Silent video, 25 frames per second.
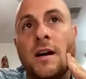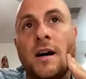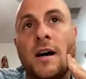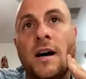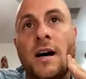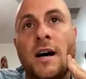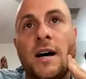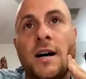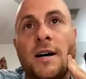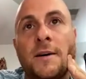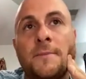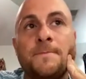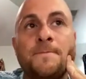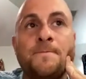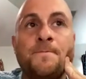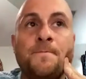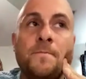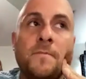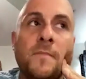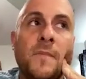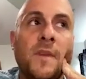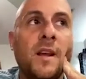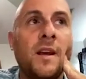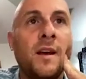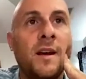
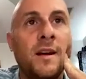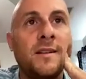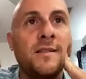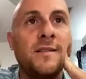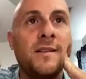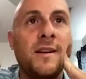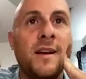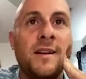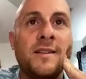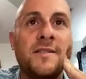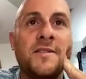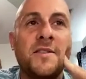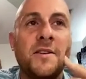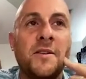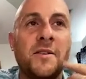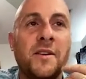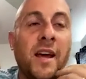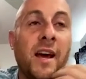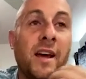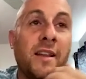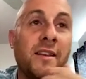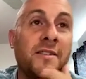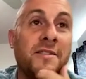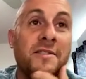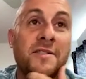And so,
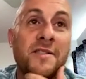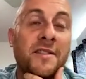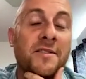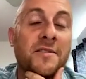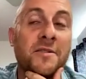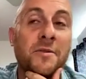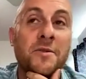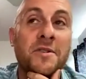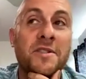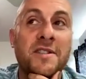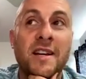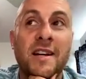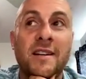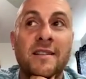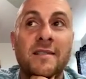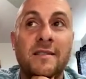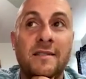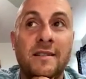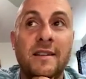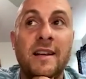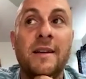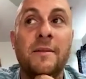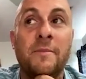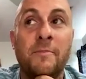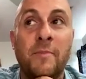yeah, there's always that
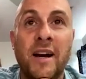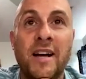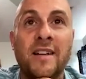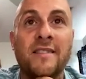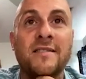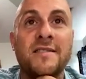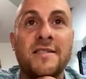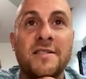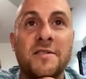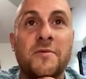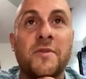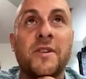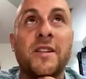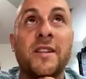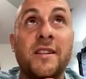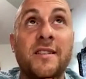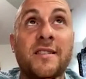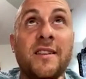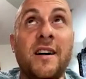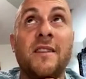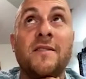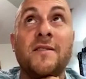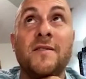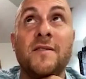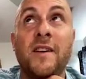balance is really
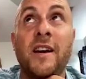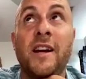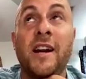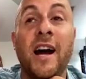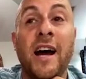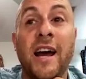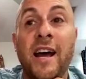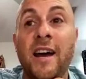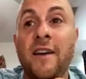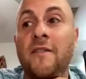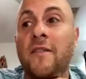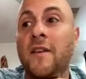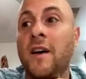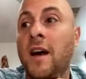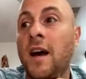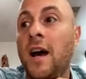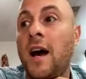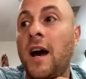tough. And I have